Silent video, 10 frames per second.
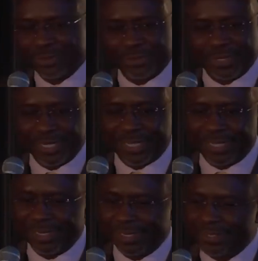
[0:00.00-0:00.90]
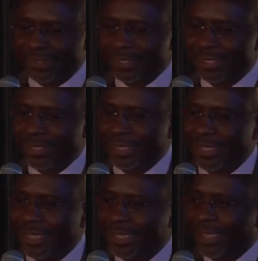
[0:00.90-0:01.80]
you kill it.
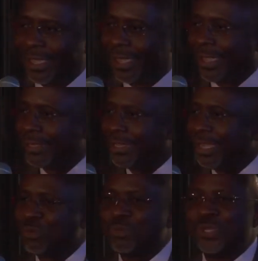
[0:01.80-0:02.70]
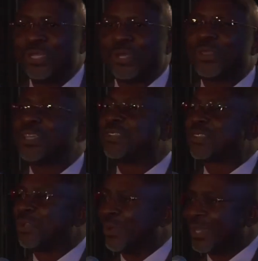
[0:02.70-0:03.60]
And there will be other
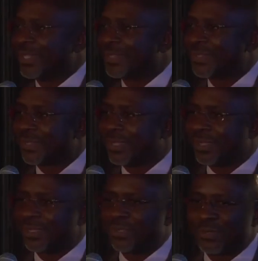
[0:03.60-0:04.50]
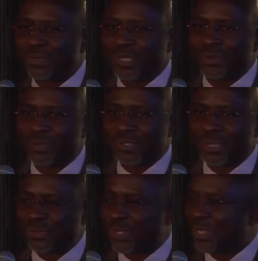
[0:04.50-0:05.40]
stories, so there was
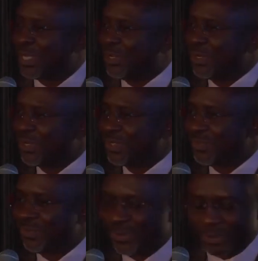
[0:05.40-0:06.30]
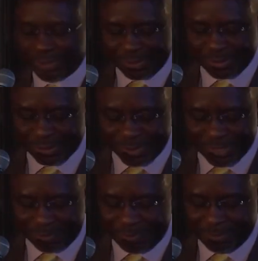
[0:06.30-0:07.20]
absolutely no reason for us to do it.